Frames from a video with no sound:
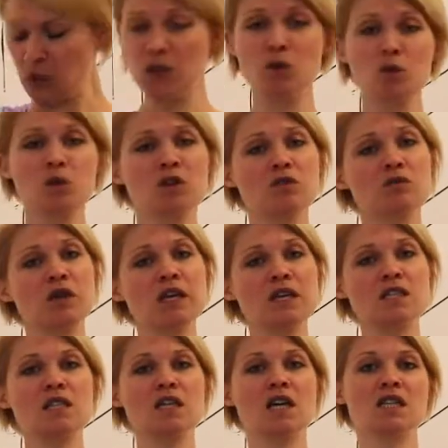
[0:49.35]
You want the
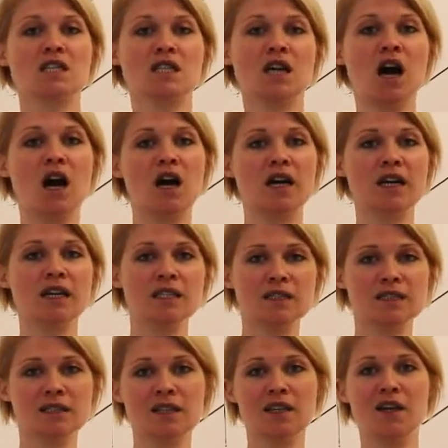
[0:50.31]
rings nice and high
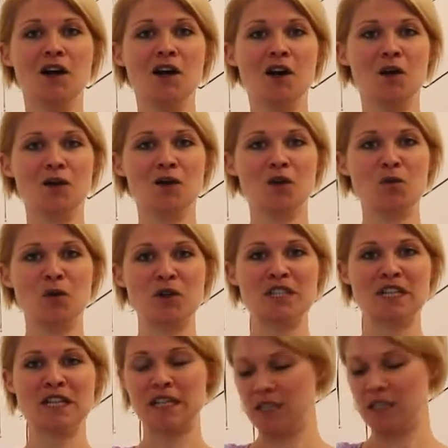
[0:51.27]
on your
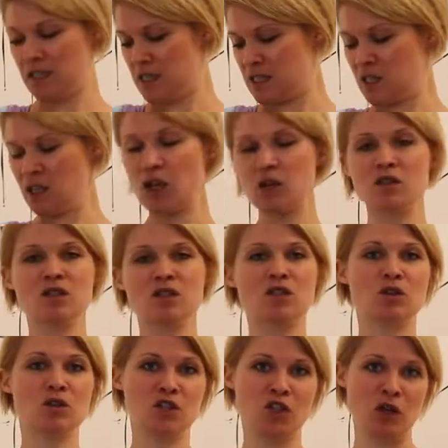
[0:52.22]
body, as close
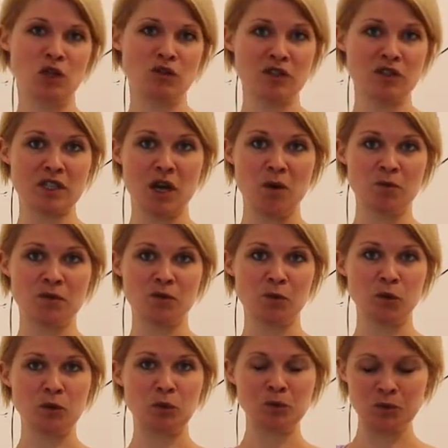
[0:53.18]
as to your shoulder as
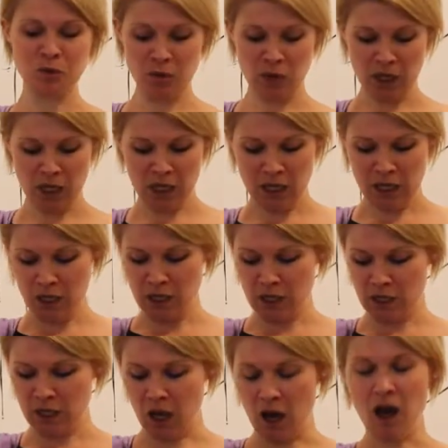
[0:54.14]
comfortable.
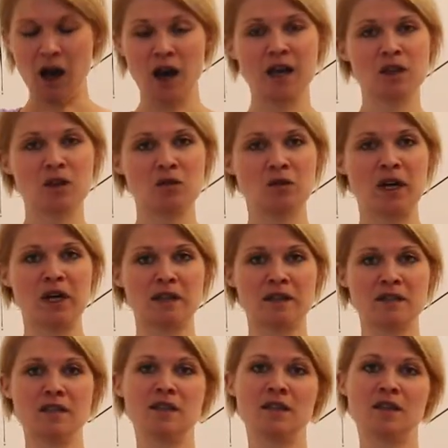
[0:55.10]
The higher the
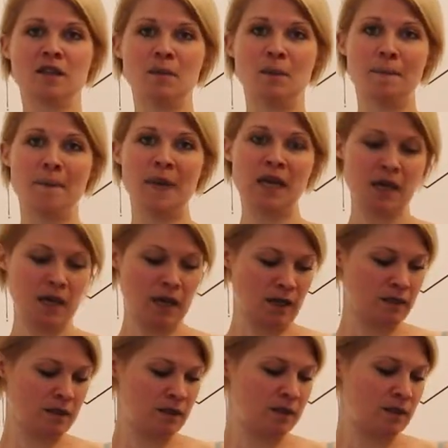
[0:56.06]
rings, the
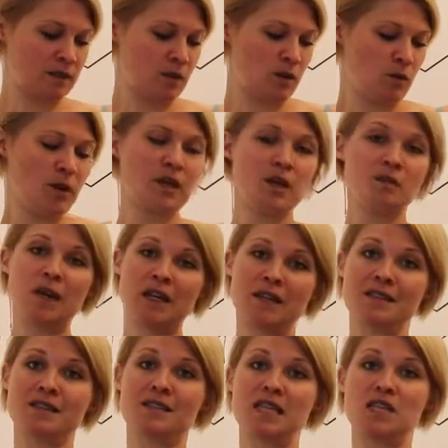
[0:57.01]
bigger we can
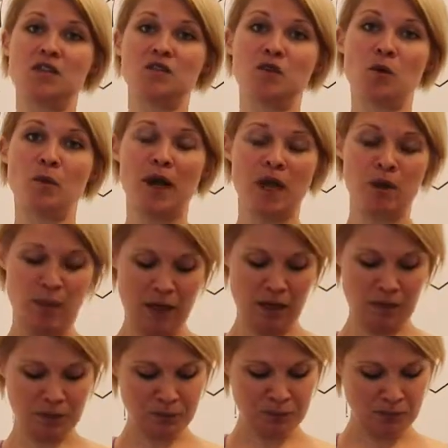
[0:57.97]
make the seat for your
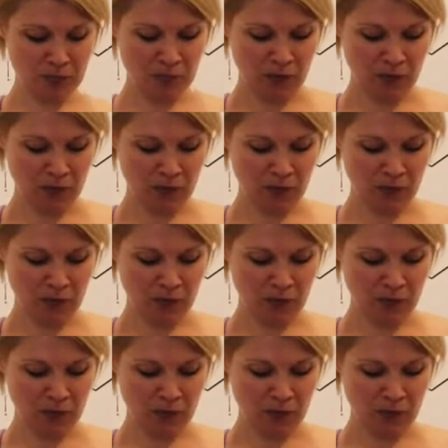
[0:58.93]
baby.